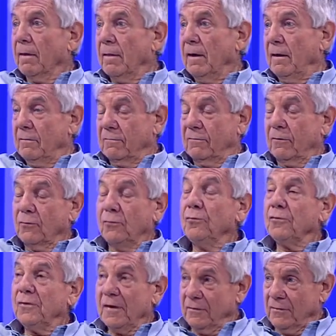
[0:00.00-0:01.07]
There's
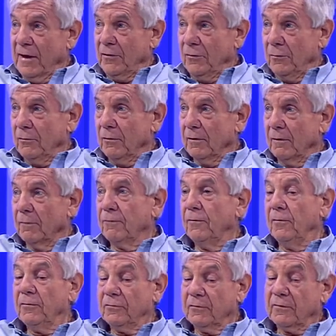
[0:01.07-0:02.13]
two things they do. The
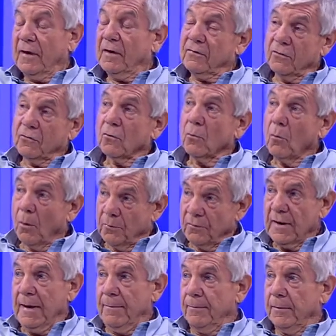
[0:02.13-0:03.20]
first is they sit on
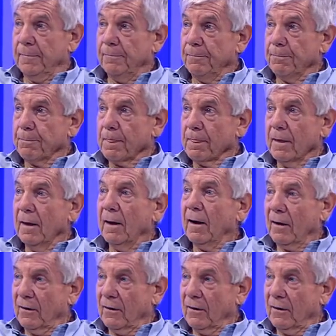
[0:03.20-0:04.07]
mom's lap Yes.